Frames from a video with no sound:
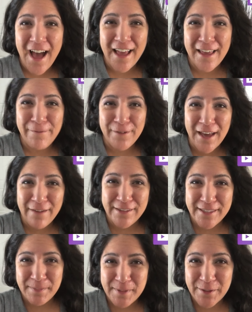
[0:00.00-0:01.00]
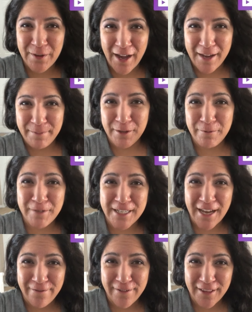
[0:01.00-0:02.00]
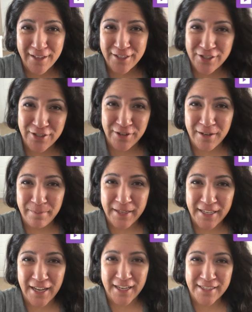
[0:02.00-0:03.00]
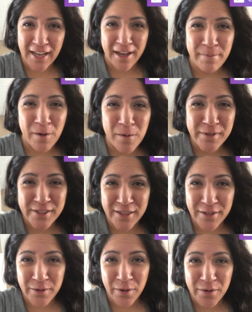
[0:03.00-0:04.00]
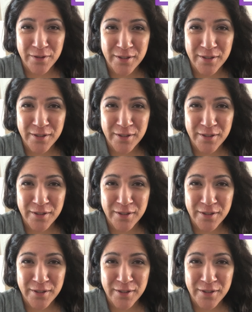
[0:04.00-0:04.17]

If you haven't subscribed, you definitely should, because I'm almost to the goal.